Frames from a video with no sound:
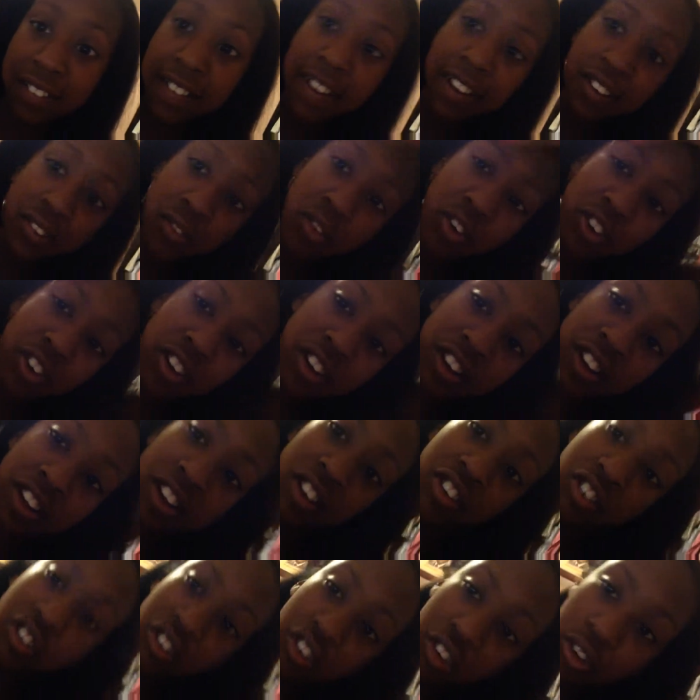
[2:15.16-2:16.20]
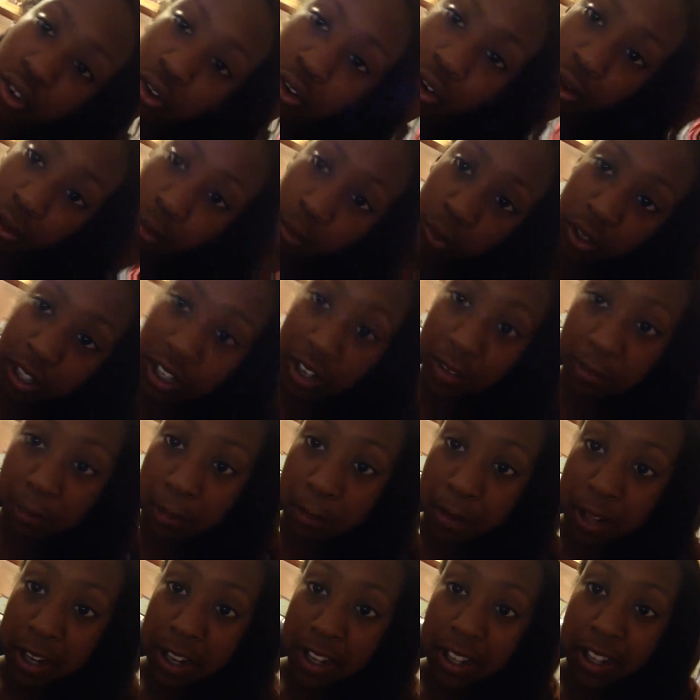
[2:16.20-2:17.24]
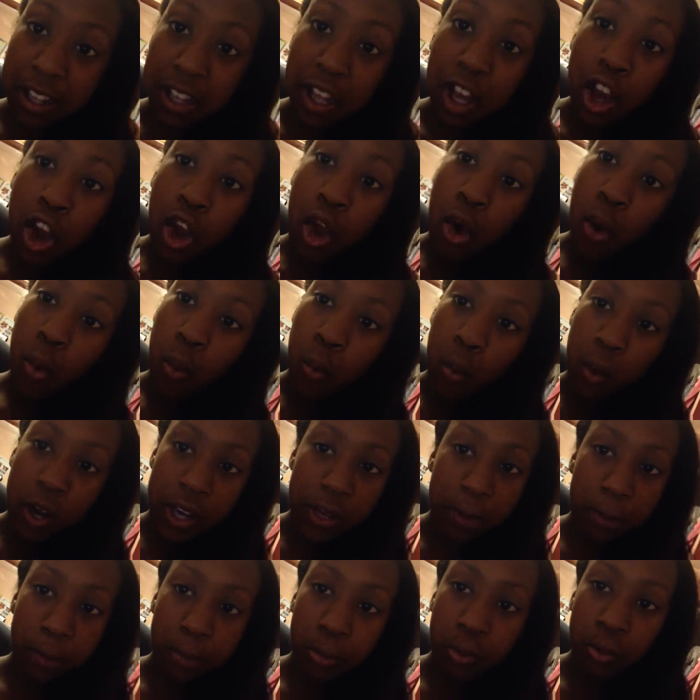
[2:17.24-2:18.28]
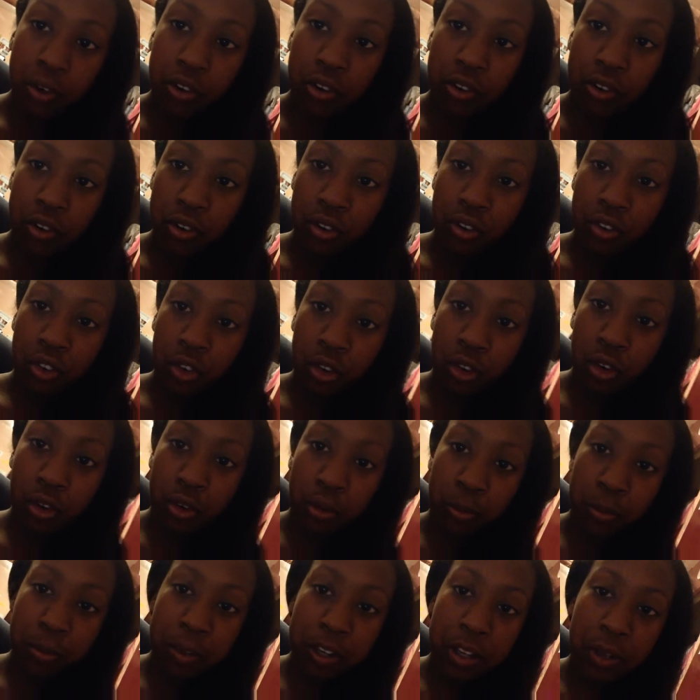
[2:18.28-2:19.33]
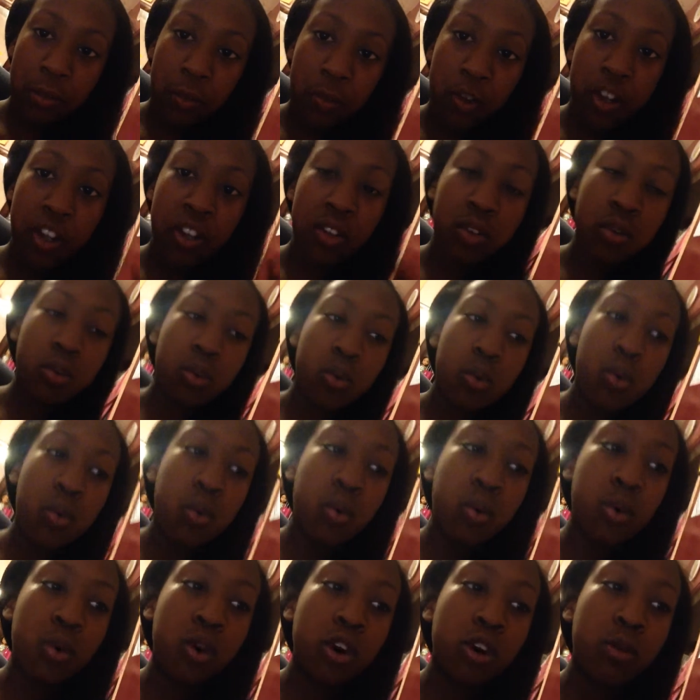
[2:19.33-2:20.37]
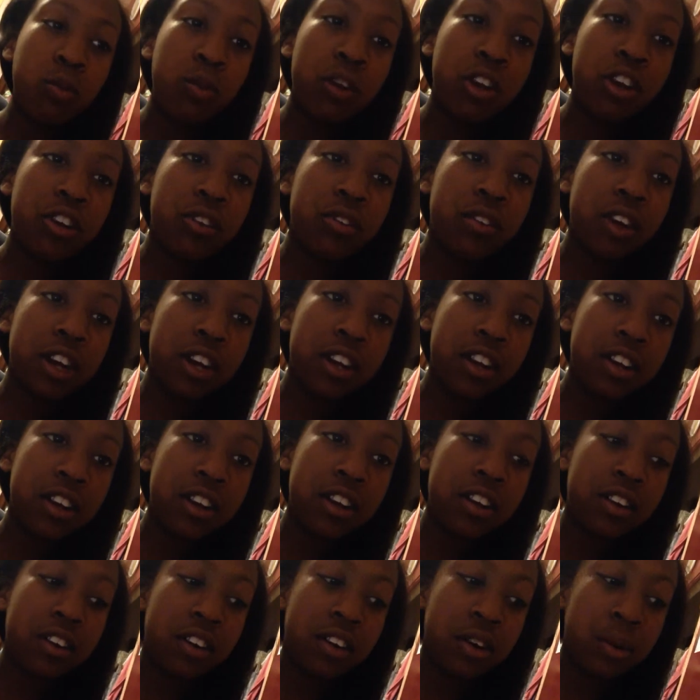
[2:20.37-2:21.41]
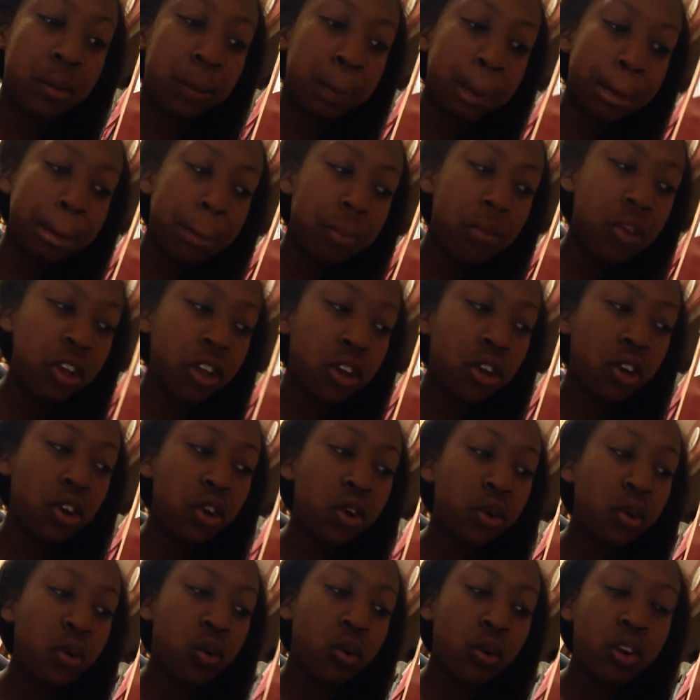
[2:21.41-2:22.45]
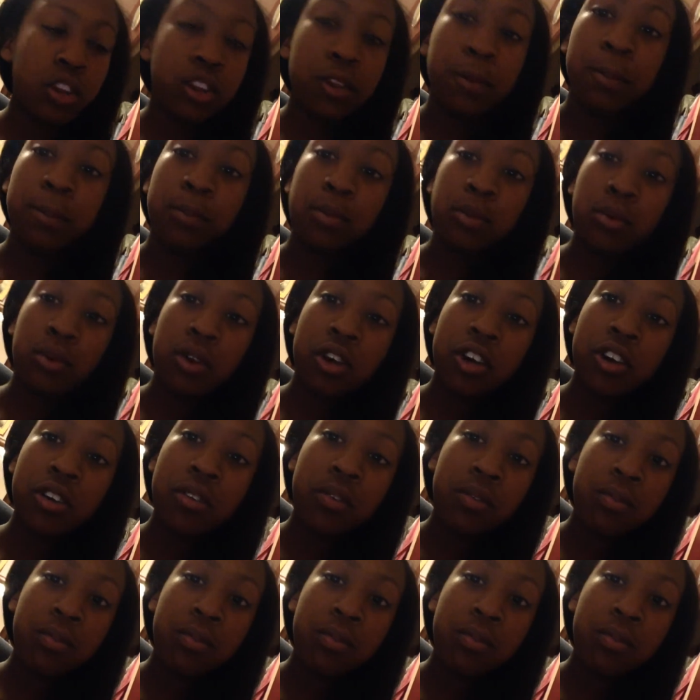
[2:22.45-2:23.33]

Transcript: that's for the teacher, or if we have mini whiteboards, you know, the little mini ones, or when you're writing on the board.